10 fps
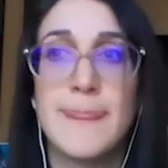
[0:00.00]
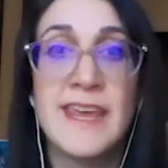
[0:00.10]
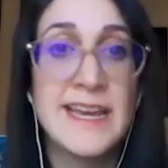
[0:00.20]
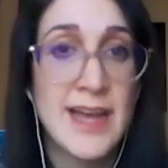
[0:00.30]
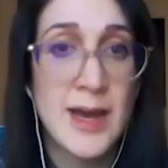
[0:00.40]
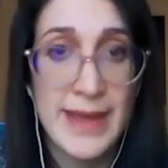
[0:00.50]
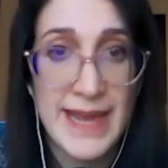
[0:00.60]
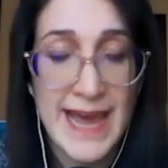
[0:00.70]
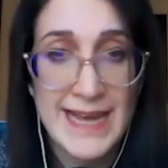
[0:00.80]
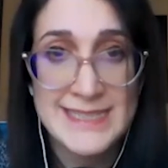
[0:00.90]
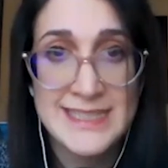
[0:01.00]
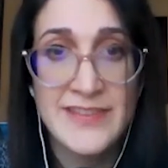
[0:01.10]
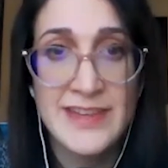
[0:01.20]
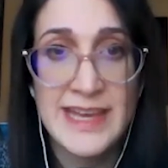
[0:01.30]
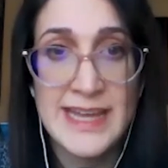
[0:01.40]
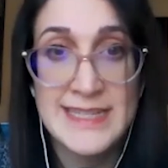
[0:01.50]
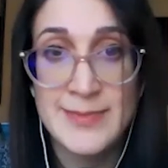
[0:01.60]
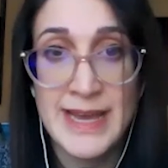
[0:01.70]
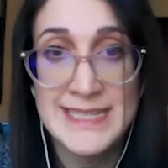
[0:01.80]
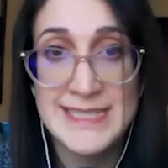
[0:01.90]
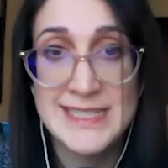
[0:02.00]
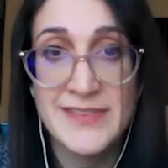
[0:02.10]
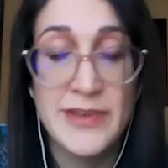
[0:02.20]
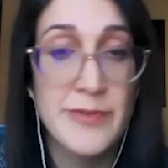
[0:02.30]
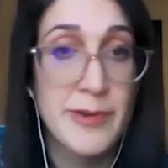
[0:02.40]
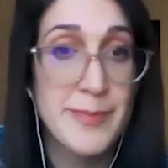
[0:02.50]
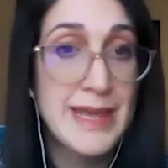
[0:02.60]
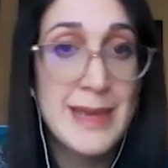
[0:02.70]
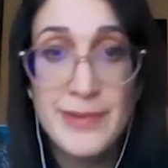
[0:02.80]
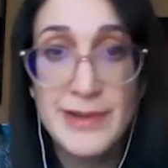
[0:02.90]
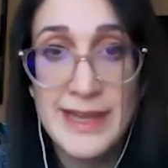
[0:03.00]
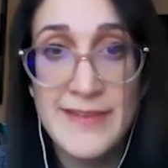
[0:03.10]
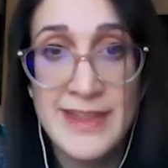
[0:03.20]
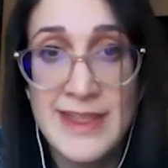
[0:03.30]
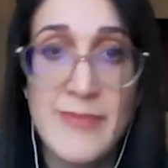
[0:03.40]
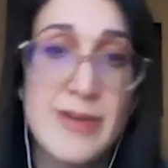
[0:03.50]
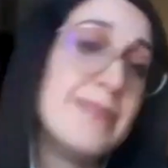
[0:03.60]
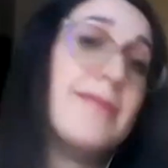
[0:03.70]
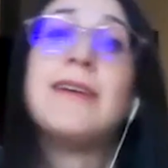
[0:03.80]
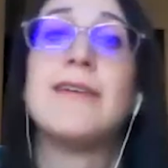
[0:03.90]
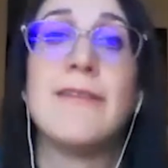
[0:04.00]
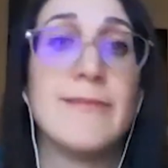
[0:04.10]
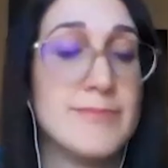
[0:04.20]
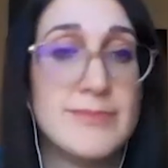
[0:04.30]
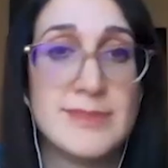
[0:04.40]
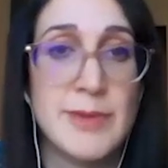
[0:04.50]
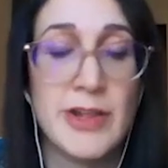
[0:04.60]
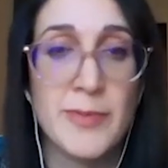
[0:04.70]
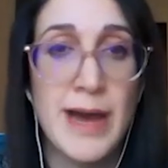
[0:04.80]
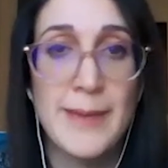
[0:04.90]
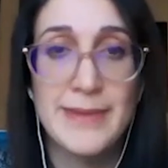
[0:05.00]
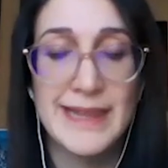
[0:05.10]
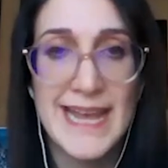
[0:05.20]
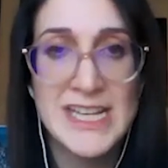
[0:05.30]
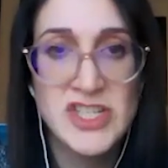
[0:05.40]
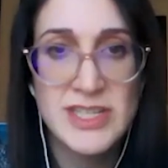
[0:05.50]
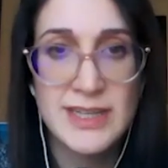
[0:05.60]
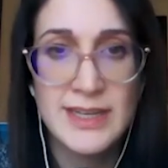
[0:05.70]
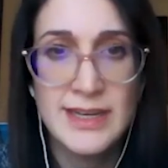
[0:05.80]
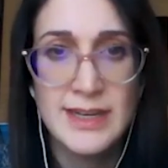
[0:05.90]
economic activity, in some cases, fewer people even. They want a smaller population.